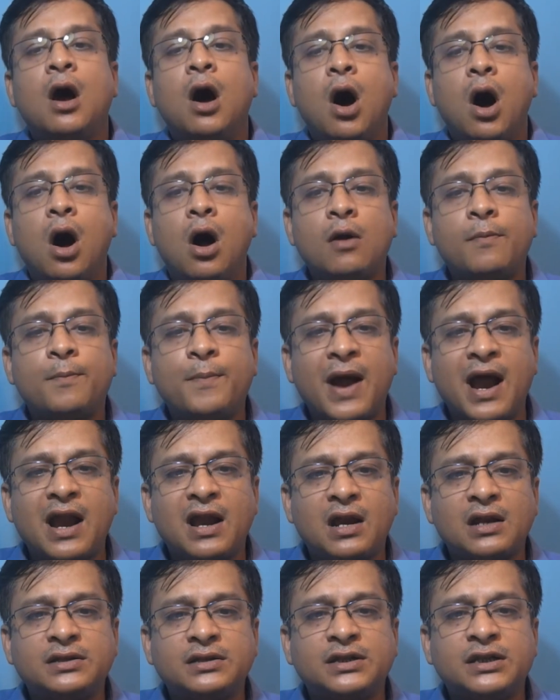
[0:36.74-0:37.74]
or
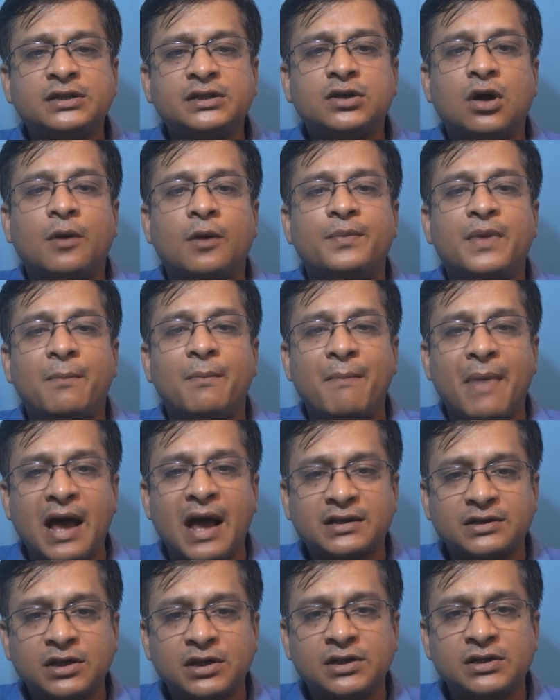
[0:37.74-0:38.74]
paralysis of the
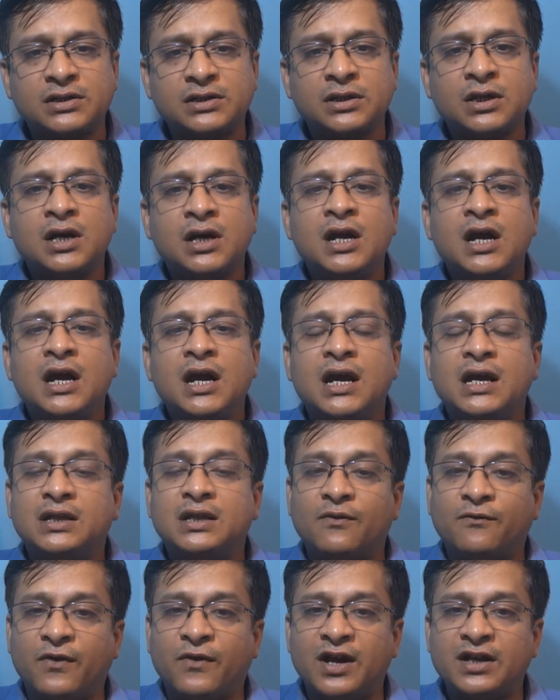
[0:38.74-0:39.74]
muscles in
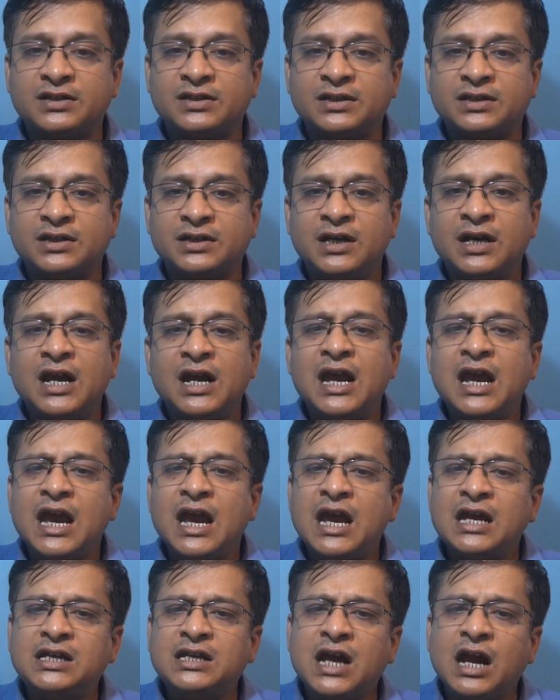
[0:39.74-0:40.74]
the face.
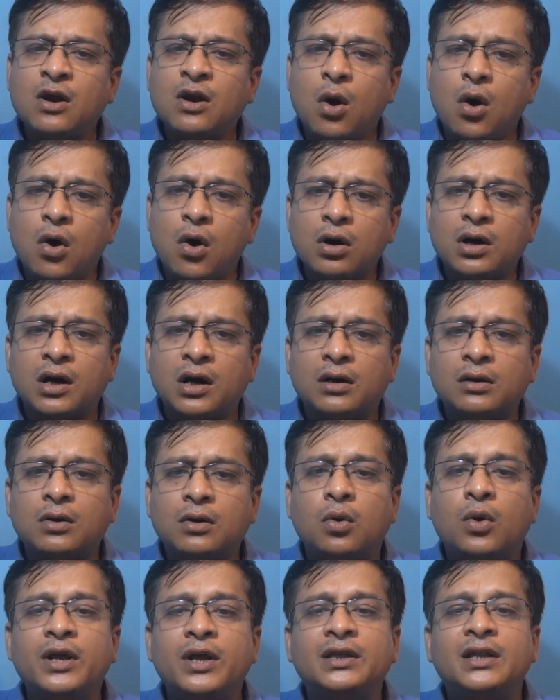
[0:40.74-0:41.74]
It can occur
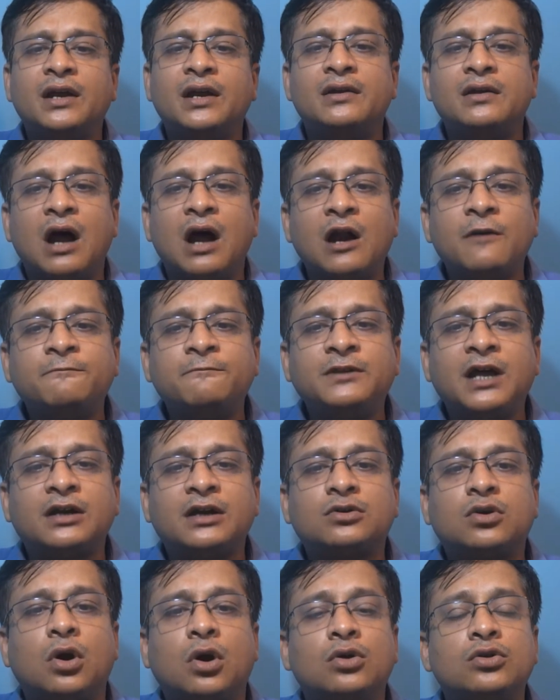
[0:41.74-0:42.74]
when the nerve
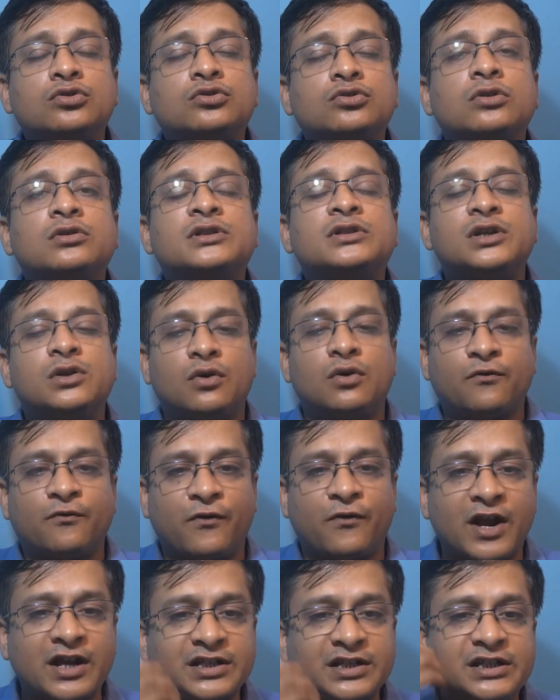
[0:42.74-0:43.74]
that controls your
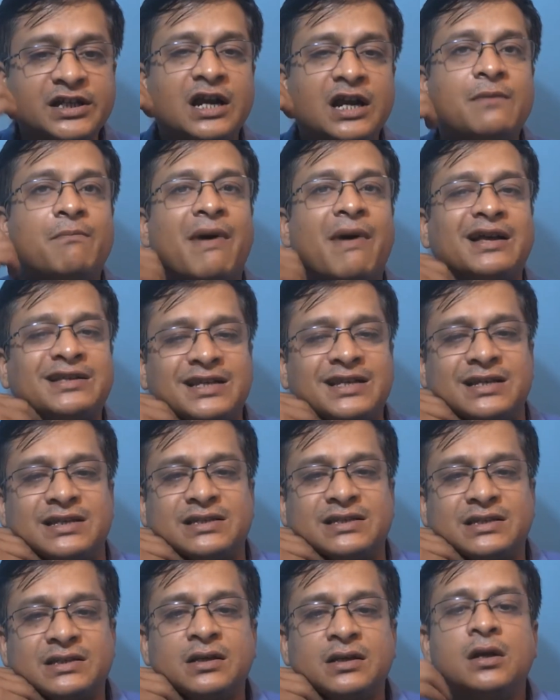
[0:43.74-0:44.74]
facial
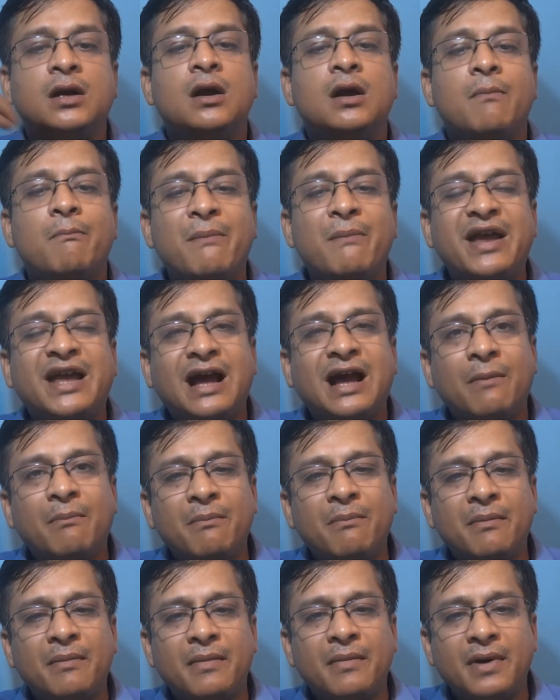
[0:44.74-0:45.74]
muscles
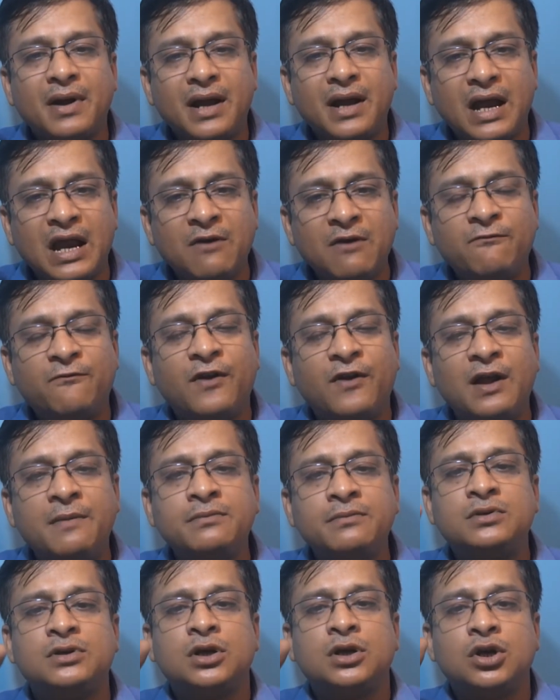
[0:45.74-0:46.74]
become
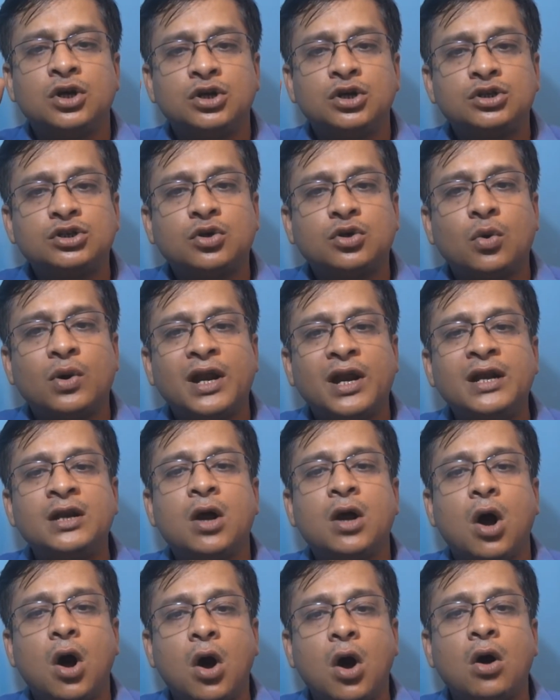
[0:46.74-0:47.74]
inflamed,
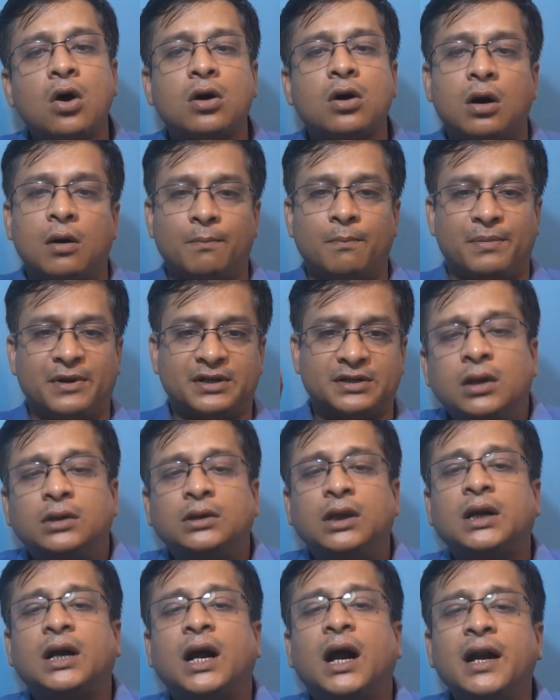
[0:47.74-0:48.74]
swollen or compressed.
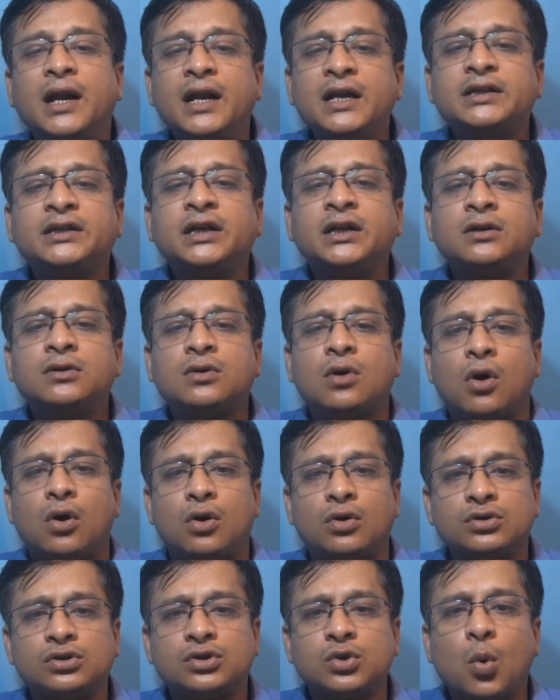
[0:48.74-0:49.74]
The condition
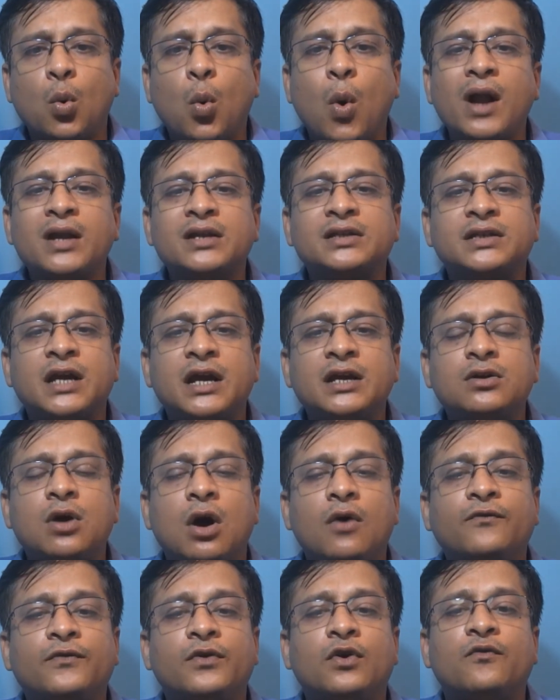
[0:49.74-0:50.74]
causes one side
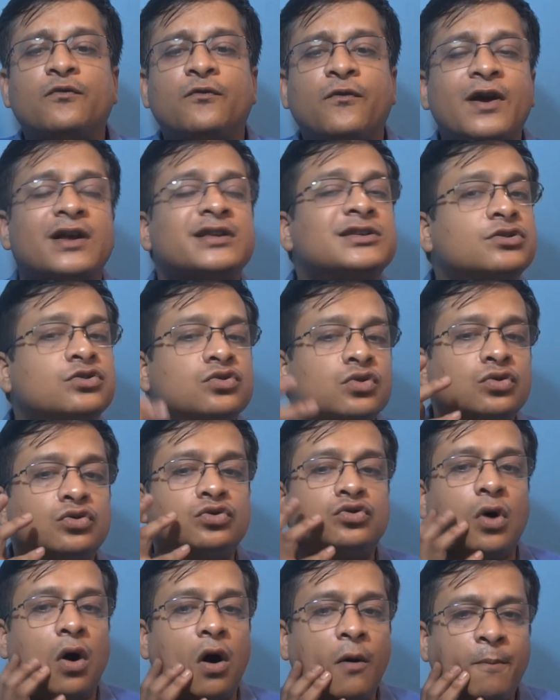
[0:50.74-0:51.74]
of your face to
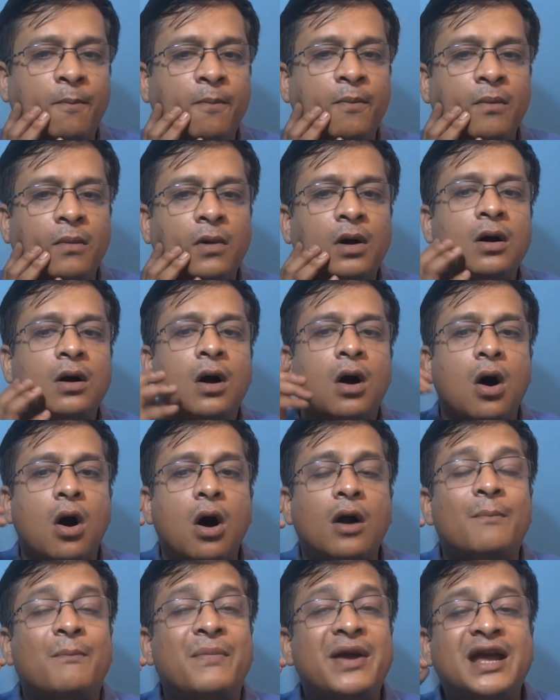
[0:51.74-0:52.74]
drop
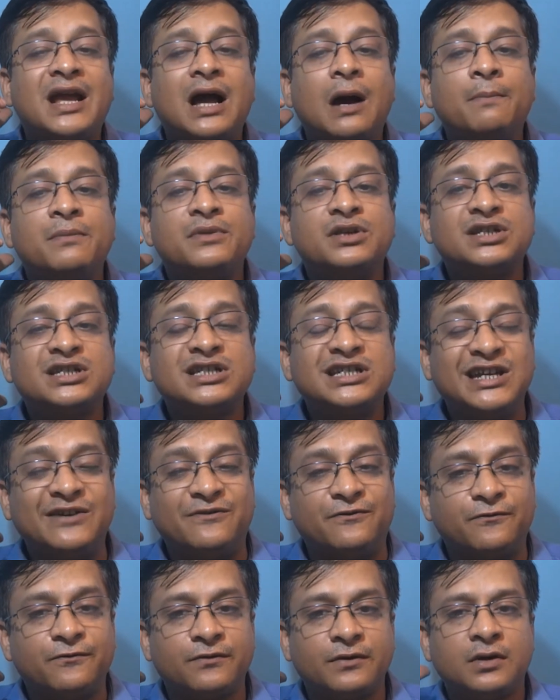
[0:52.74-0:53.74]
or become
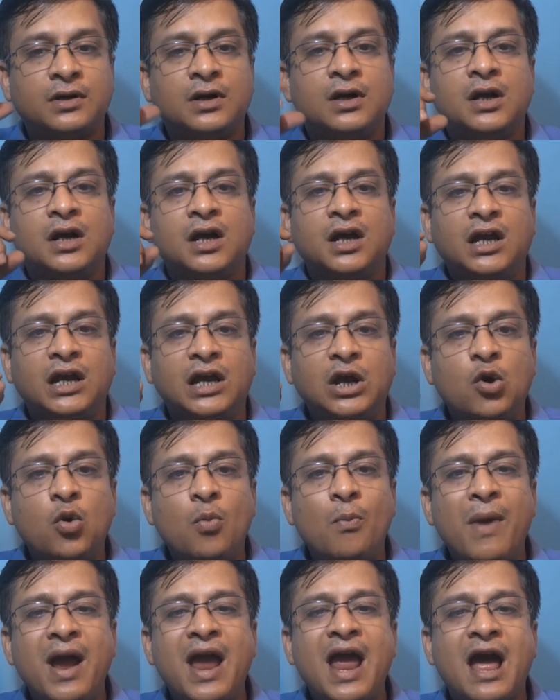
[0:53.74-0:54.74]
stiff. You
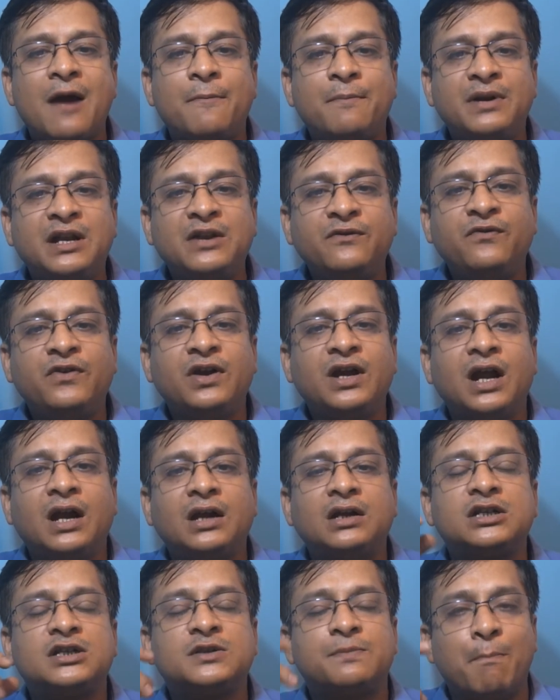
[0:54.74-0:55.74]
may have
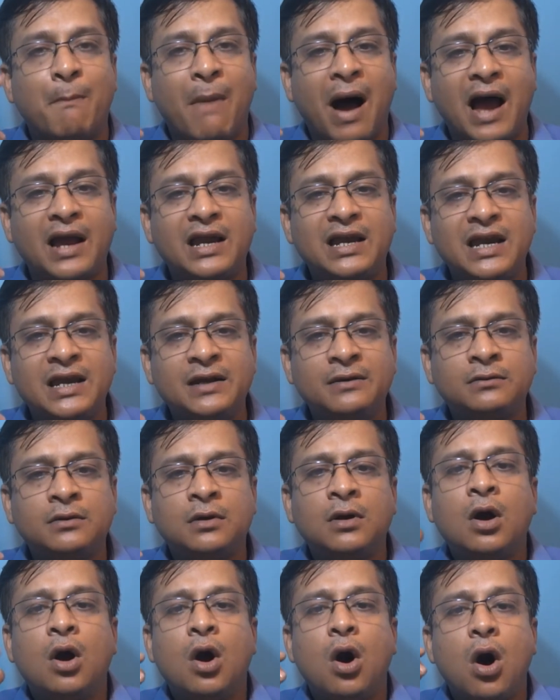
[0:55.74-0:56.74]
difficulty
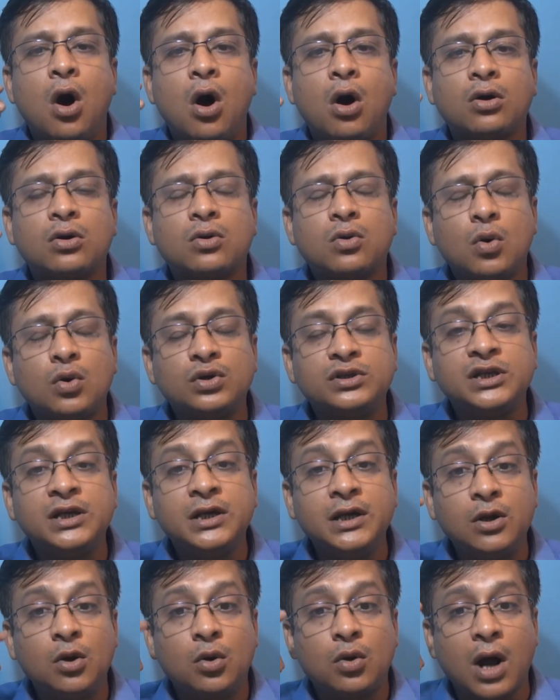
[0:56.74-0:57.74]
smiling or
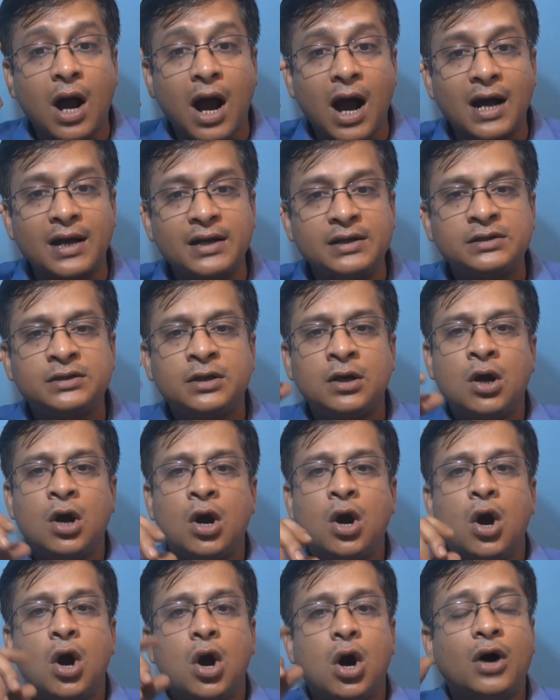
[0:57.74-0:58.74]
closing your eyes
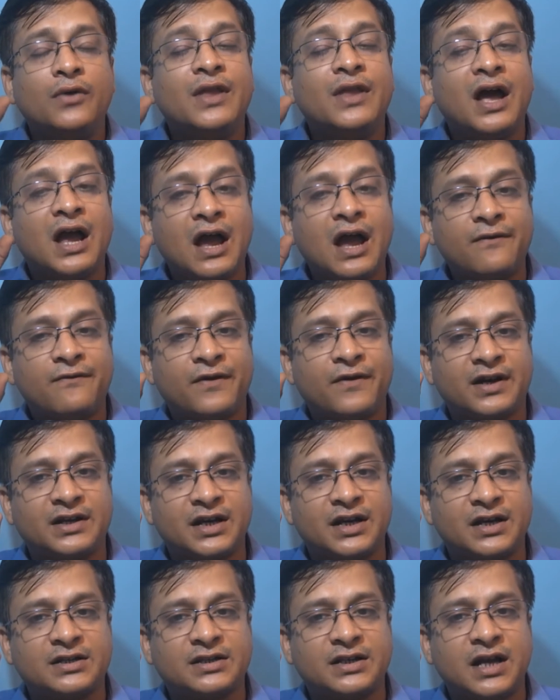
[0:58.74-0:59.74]
on the
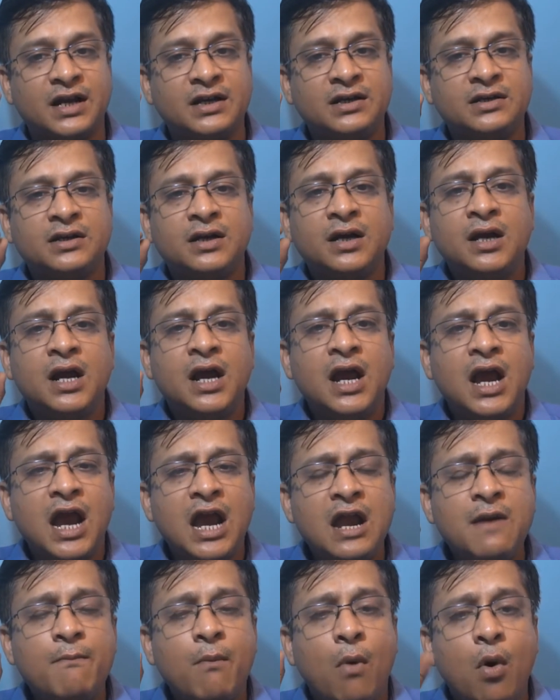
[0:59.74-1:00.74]
affected side.
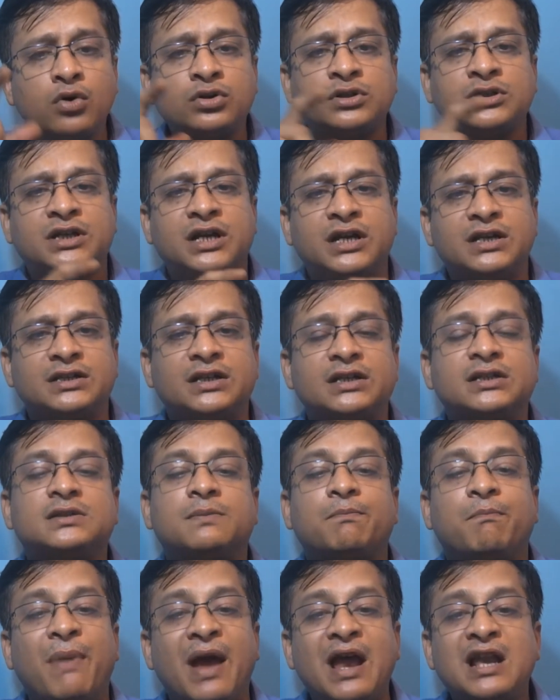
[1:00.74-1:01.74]
In most cases,
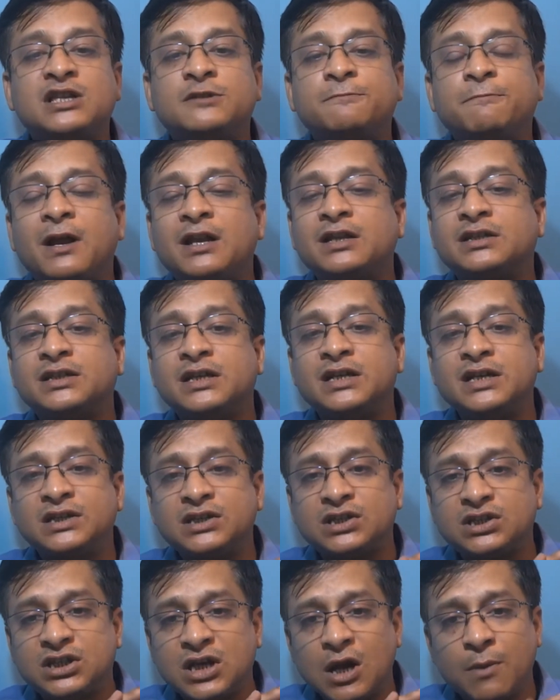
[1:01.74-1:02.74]
Bell's palsy
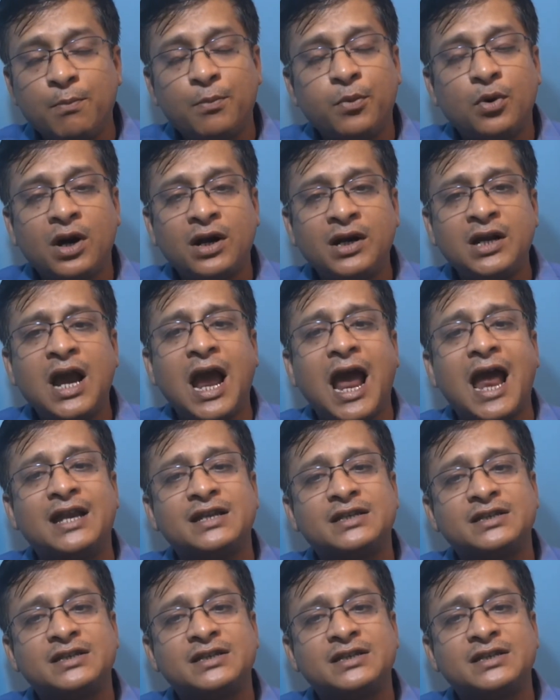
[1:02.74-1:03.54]
is temporary and